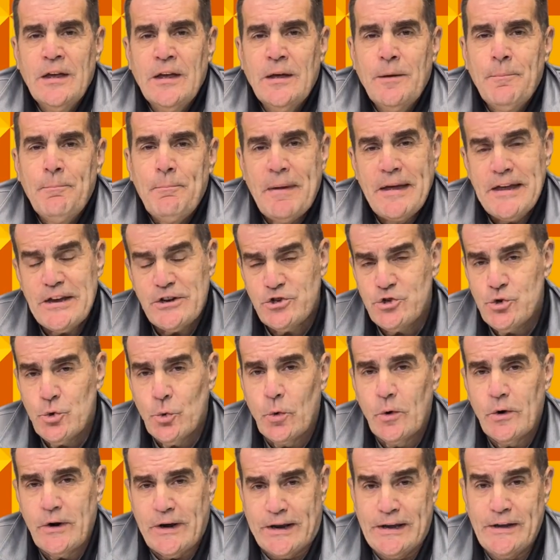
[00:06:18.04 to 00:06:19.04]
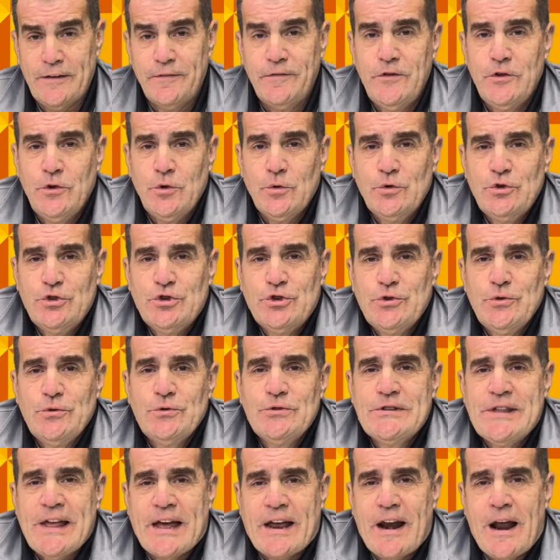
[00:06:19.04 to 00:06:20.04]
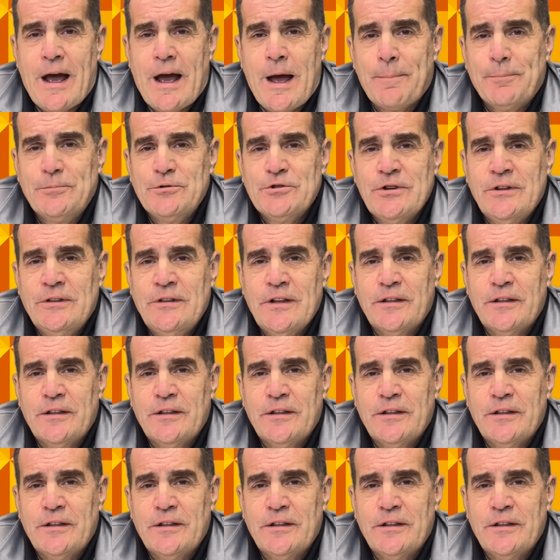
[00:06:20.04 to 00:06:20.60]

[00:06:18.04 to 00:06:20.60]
Make sure, if you choose that option,